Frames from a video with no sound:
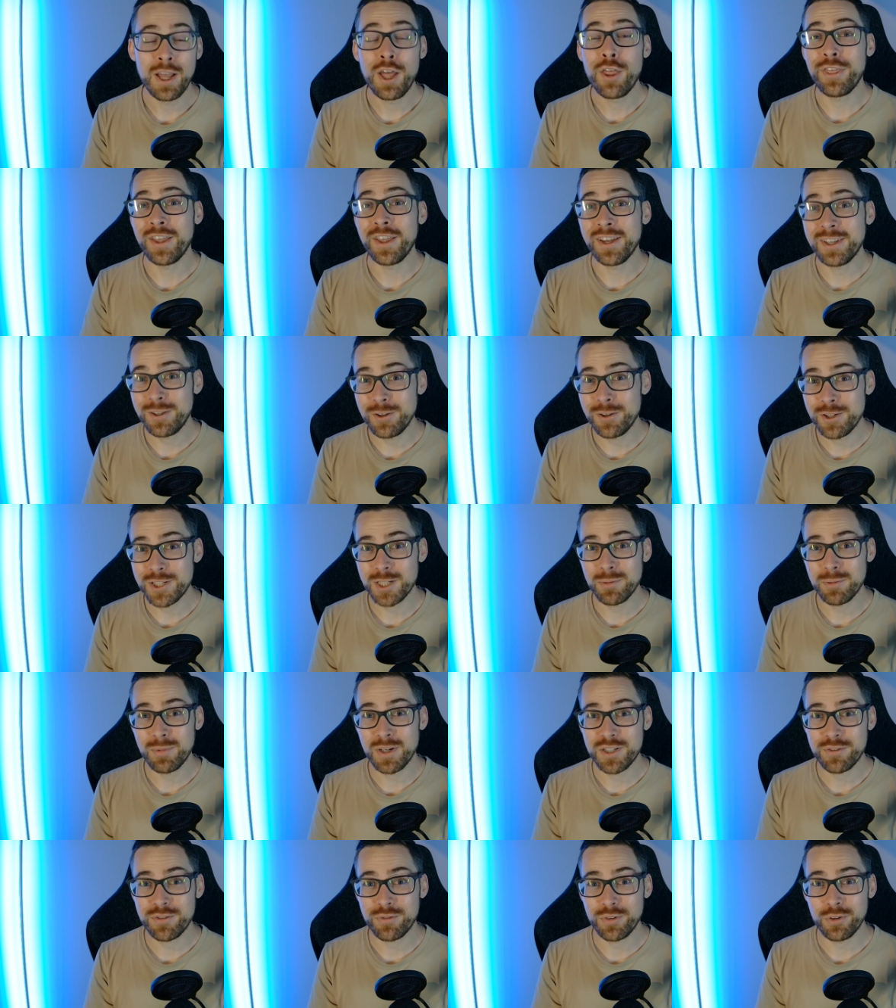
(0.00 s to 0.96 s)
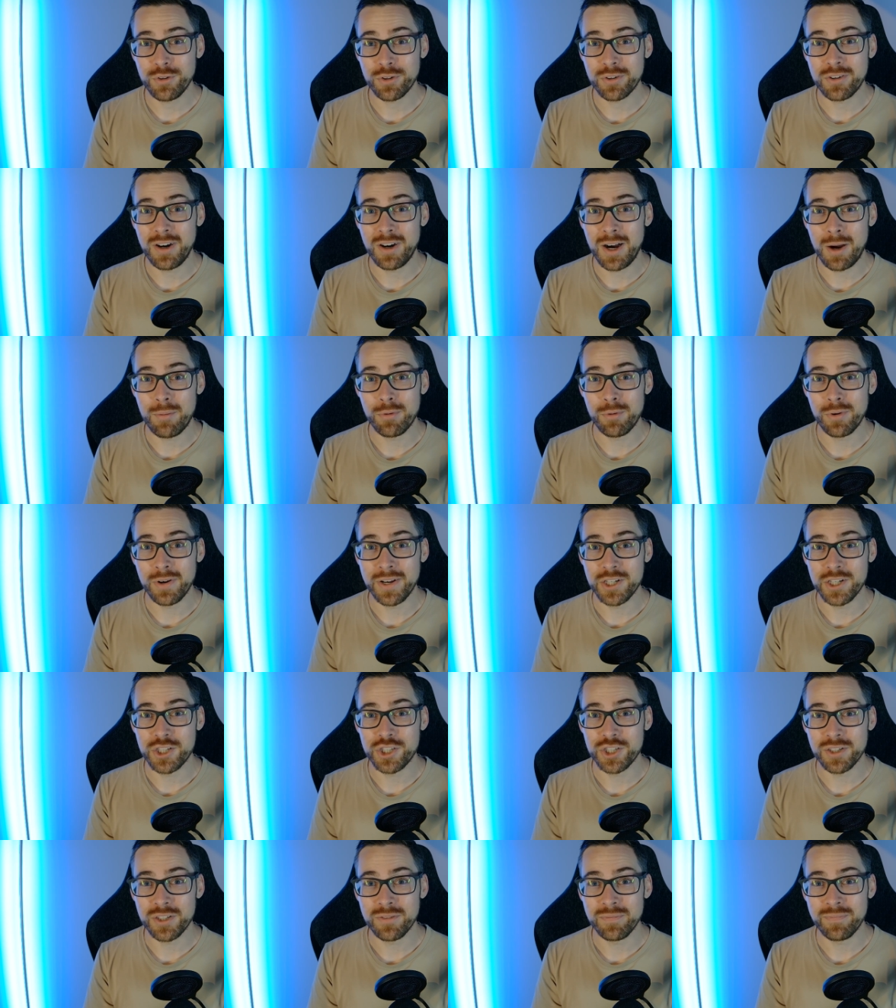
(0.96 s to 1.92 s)
Thank you so much for your
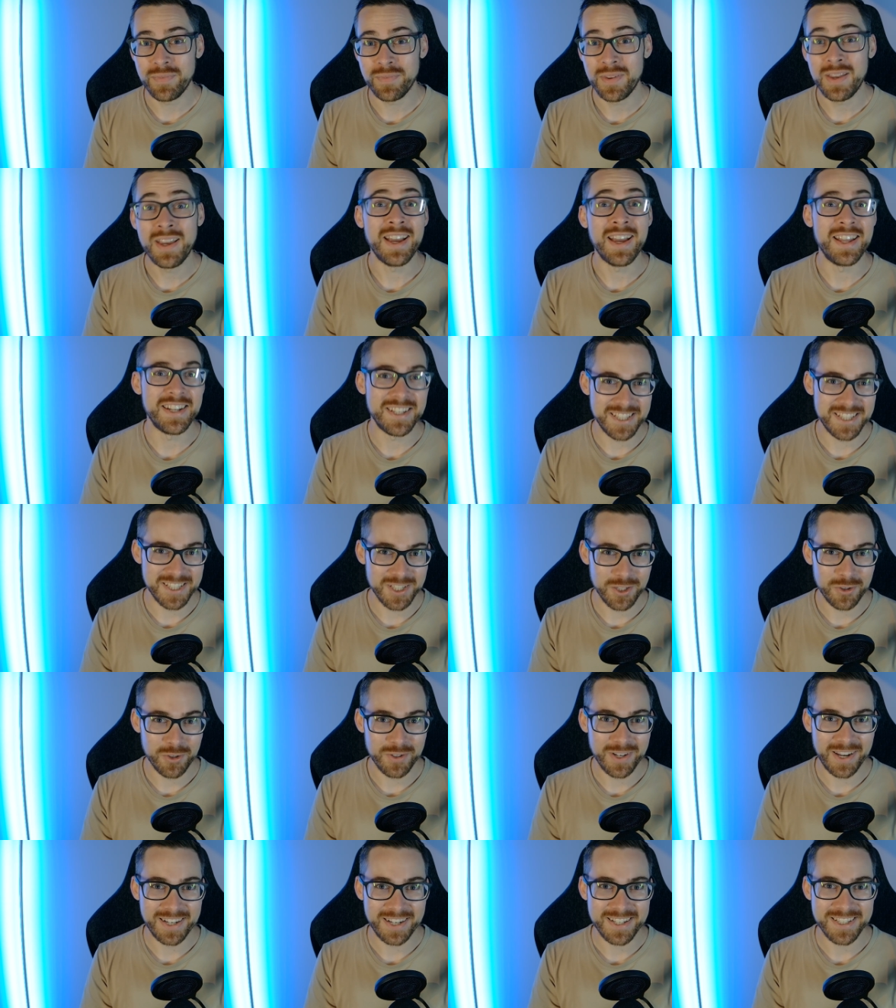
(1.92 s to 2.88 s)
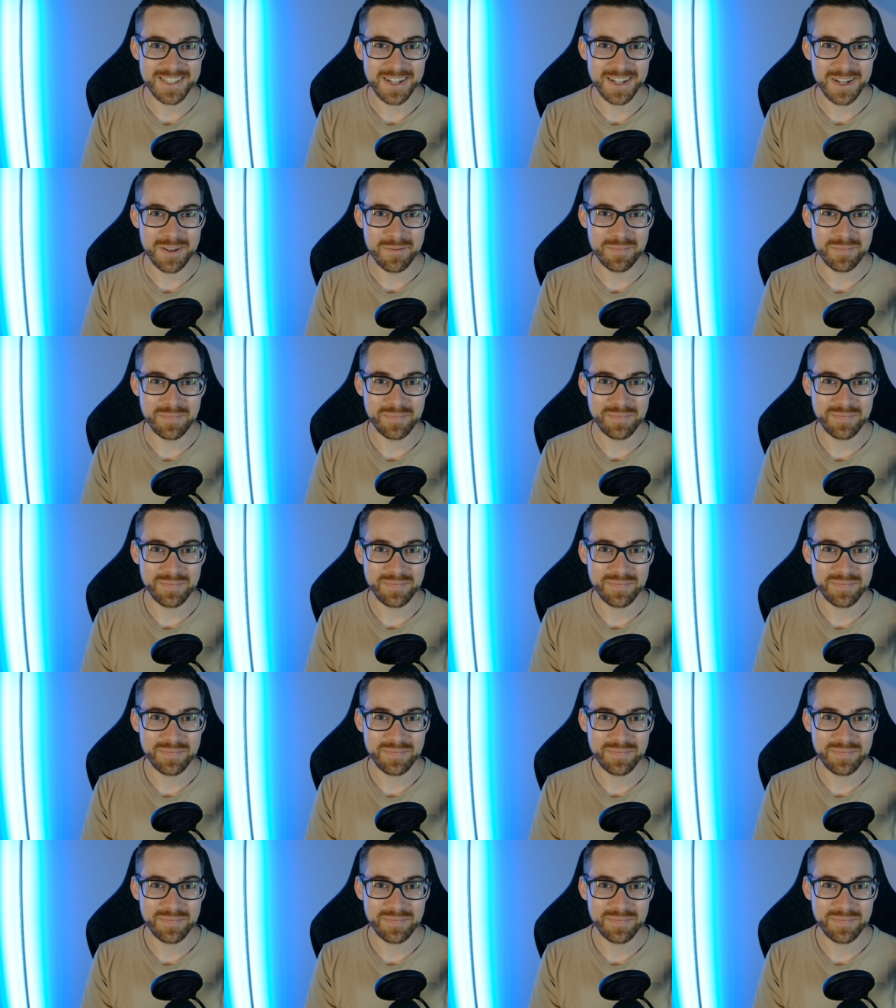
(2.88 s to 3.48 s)
collaboration, and see you next time.